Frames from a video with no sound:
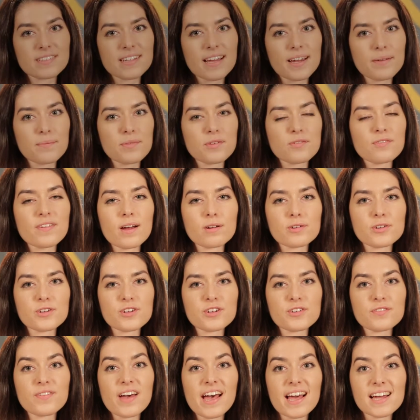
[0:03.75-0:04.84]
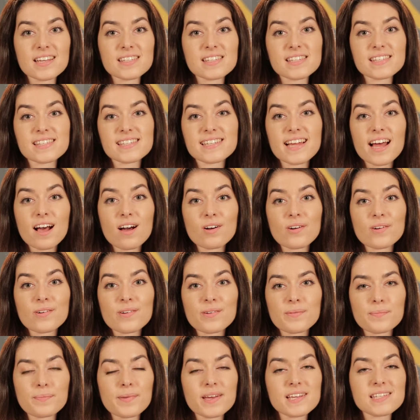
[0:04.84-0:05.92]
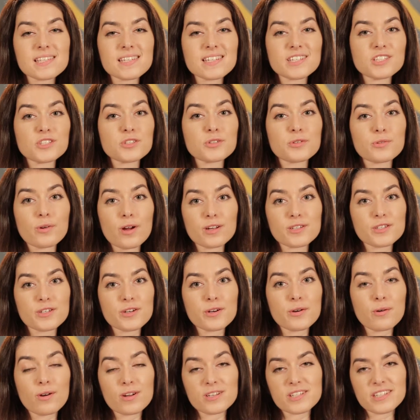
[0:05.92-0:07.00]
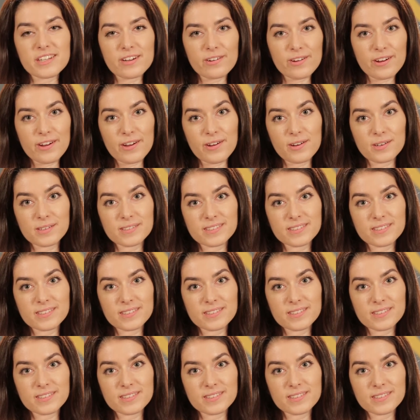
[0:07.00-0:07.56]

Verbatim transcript: and I'm the founder of Access Now, based in Toronto, Ontario.